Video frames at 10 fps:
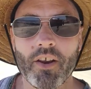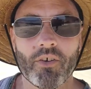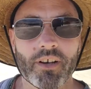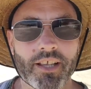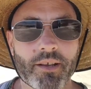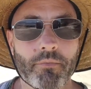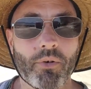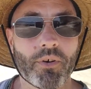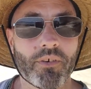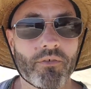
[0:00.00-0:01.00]
really
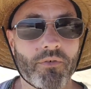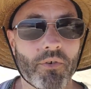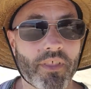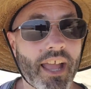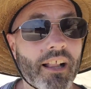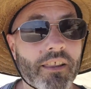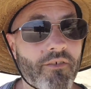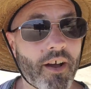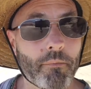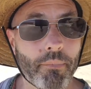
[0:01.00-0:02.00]
important for the health
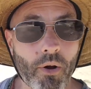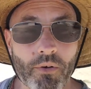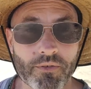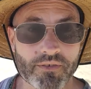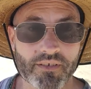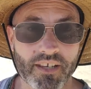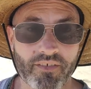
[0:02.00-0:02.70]
of our bones,